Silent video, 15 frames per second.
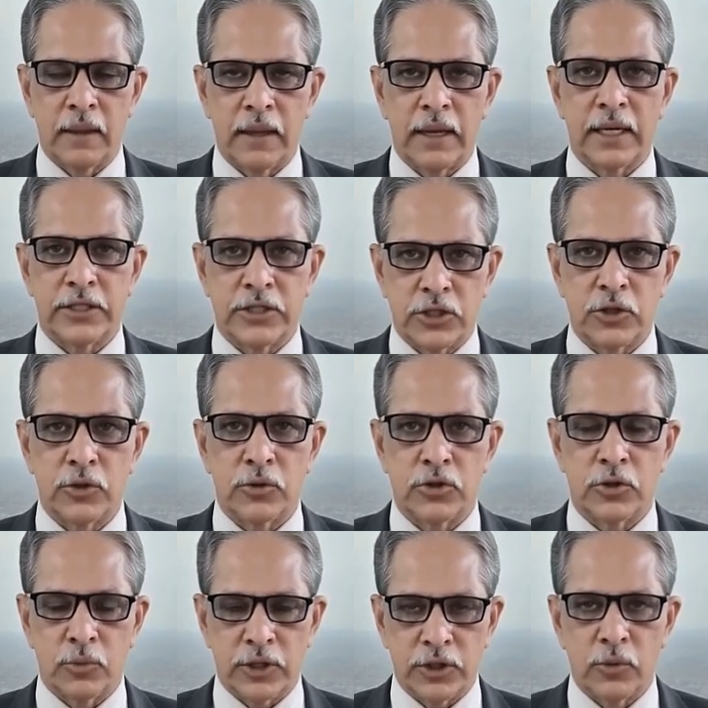It's
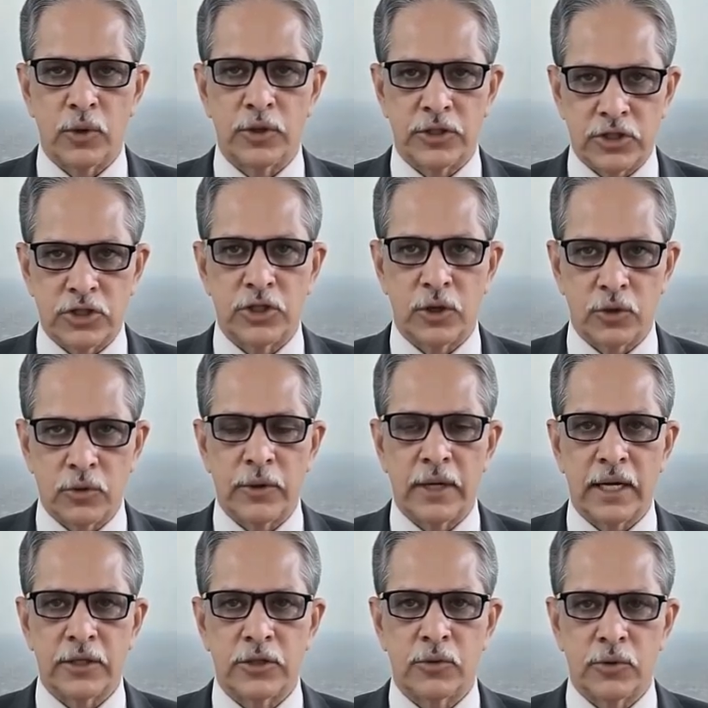used when you want to show
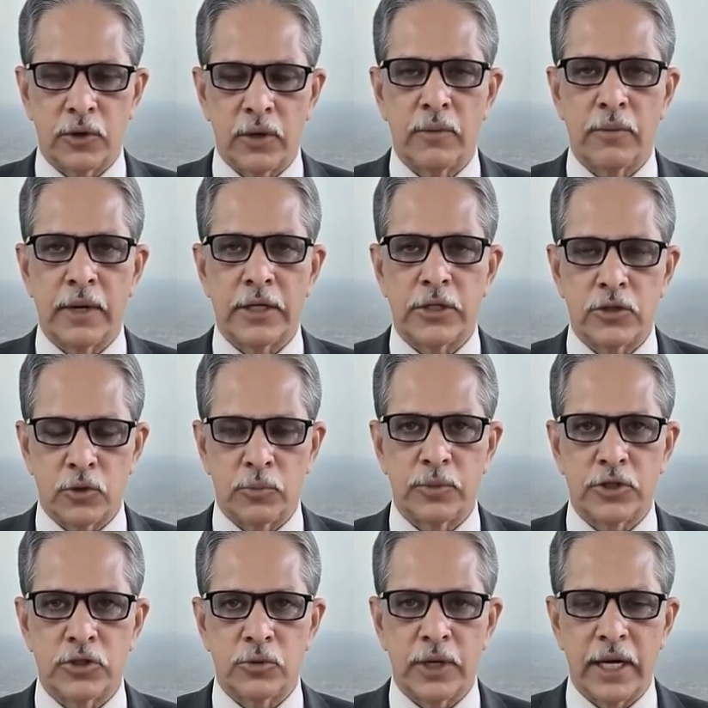that you convinced or
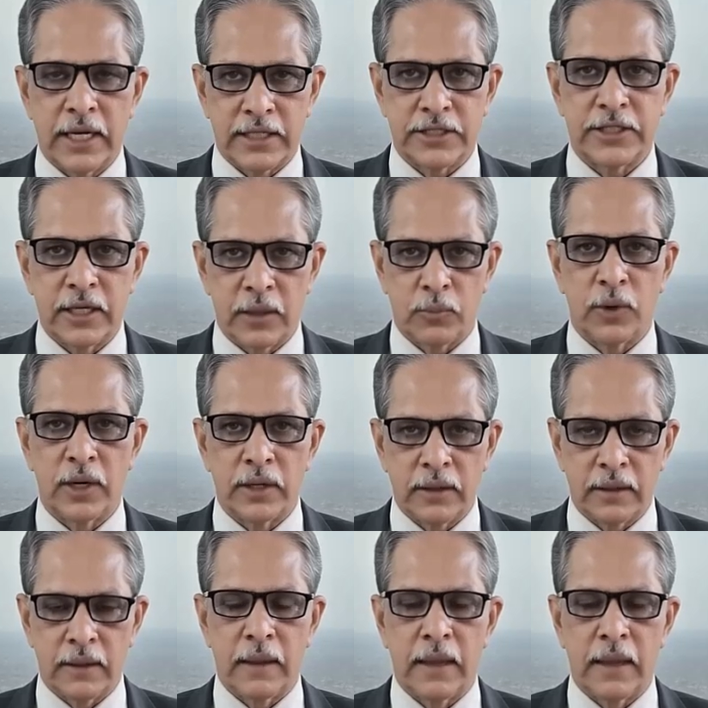persuaded someone.